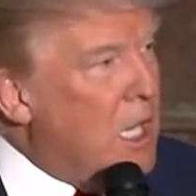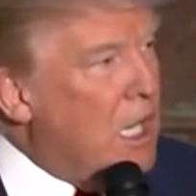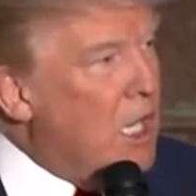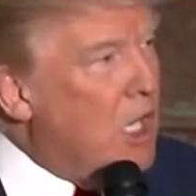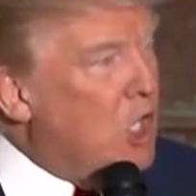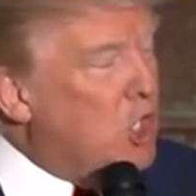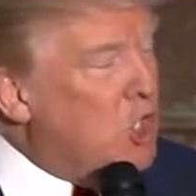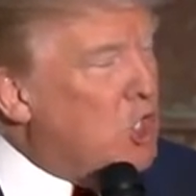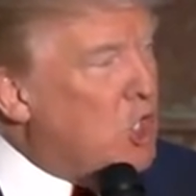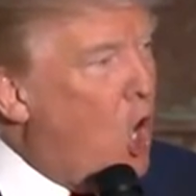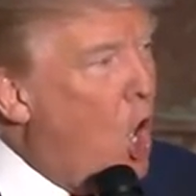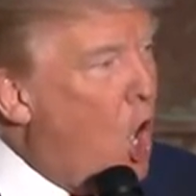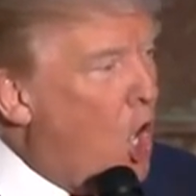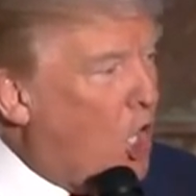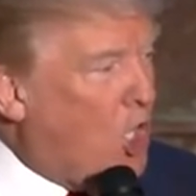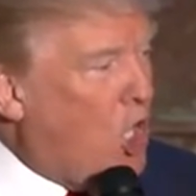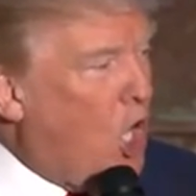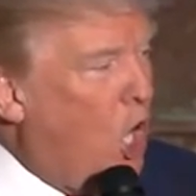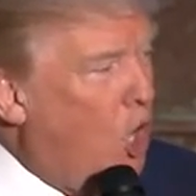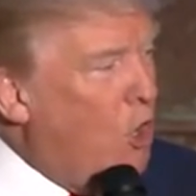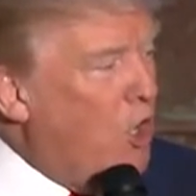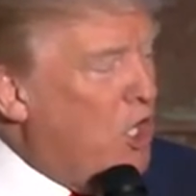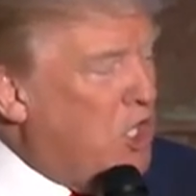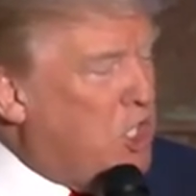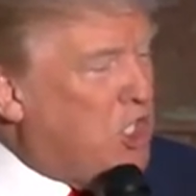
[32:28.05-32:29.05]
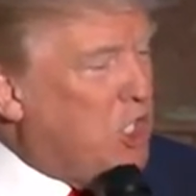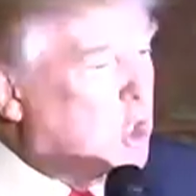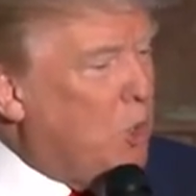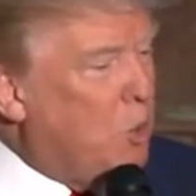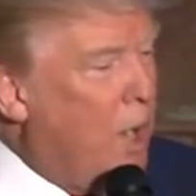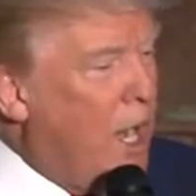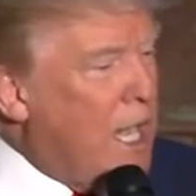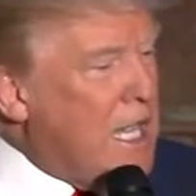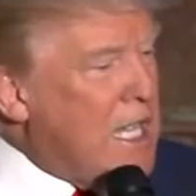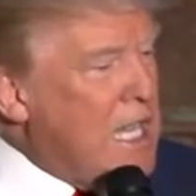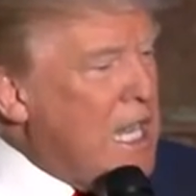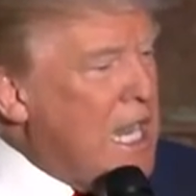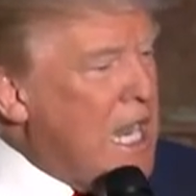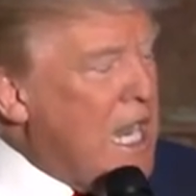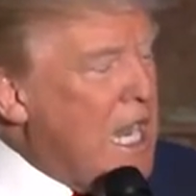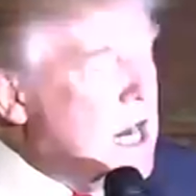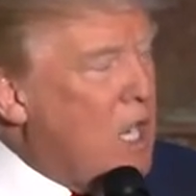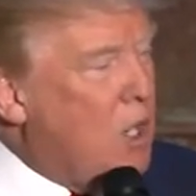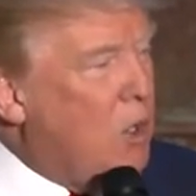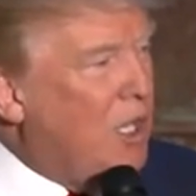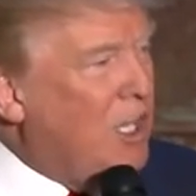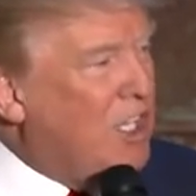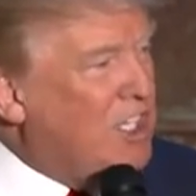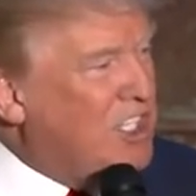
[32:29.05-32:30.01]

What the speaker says: is our currency right now